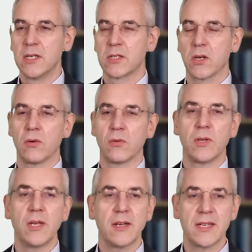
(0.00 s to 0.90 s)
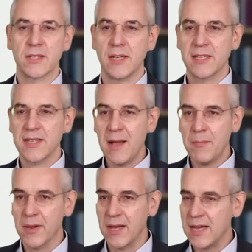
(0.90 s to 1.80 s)
So here is an
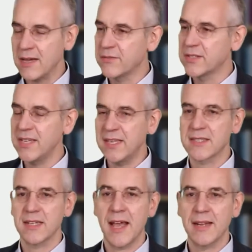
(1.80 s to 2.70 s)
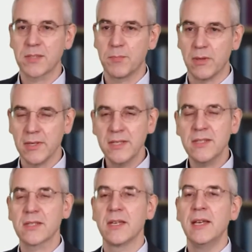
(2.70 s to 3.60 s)
example. I have six lattice
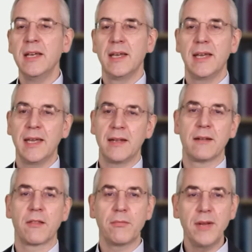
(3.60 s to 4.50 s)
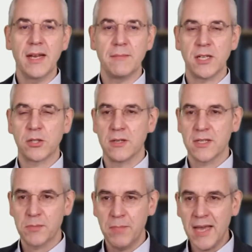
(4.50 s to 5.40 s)
points in three-dimensional
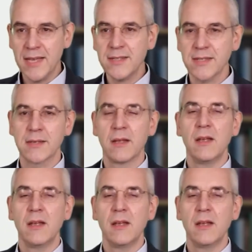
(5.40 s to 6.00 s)
space